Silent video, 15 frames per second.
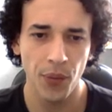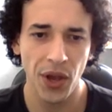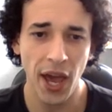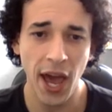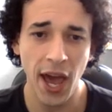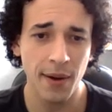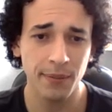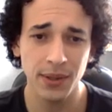
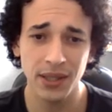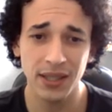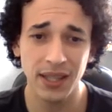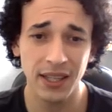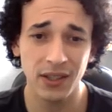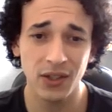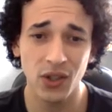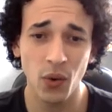Perhaps
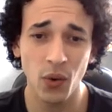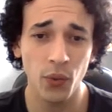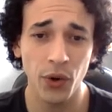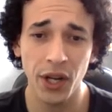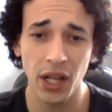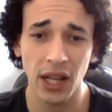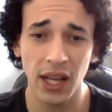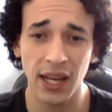they don't
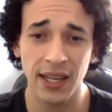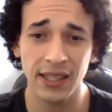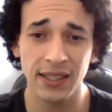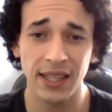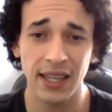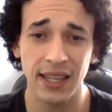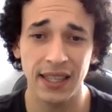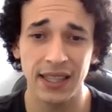
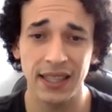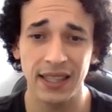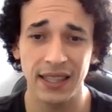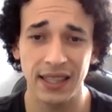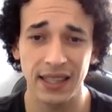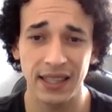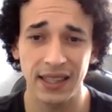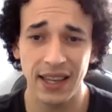realize that
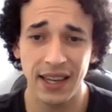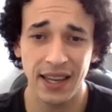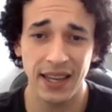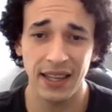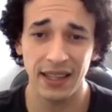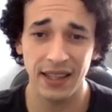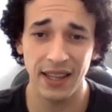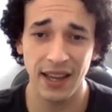
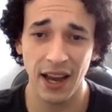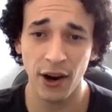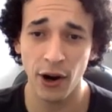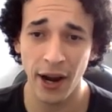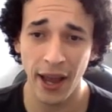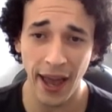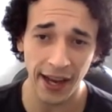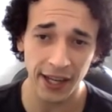they
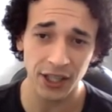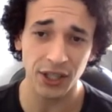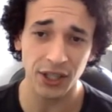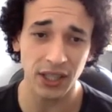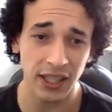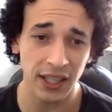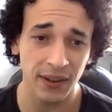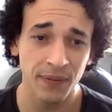are
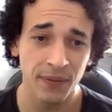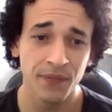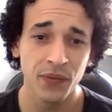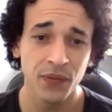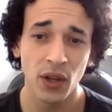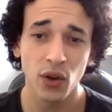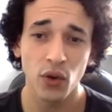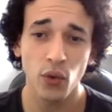actually
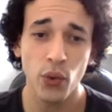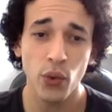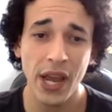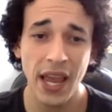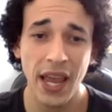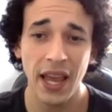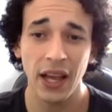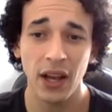
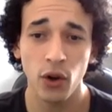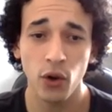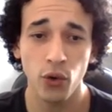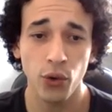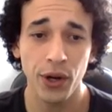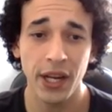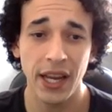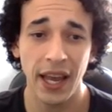
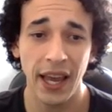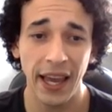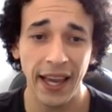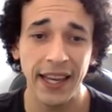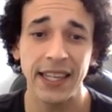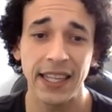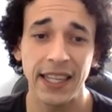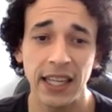
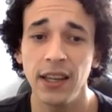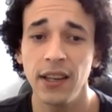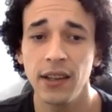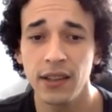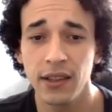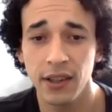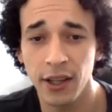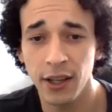recreating
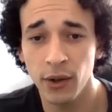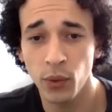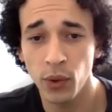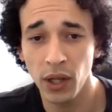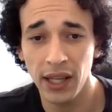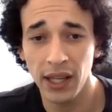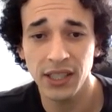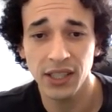the
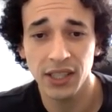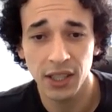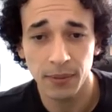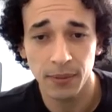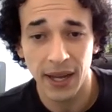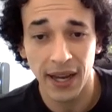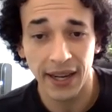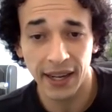
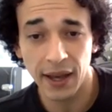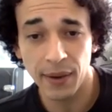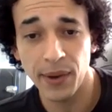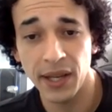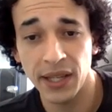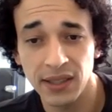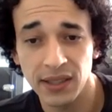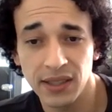relationship
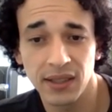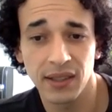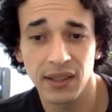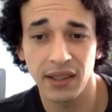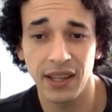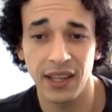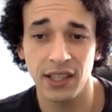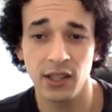dynamics
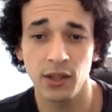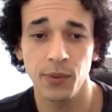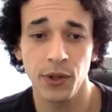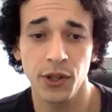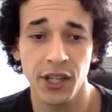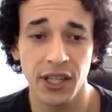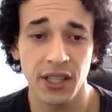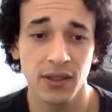they
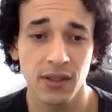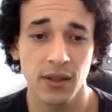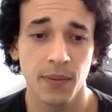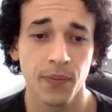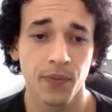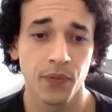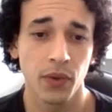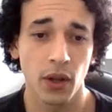experienced
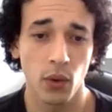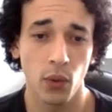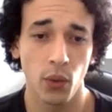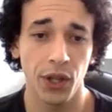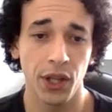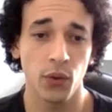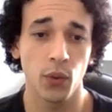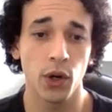
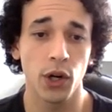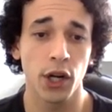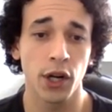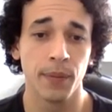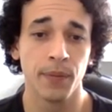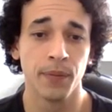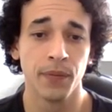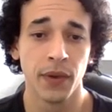when they
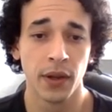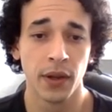were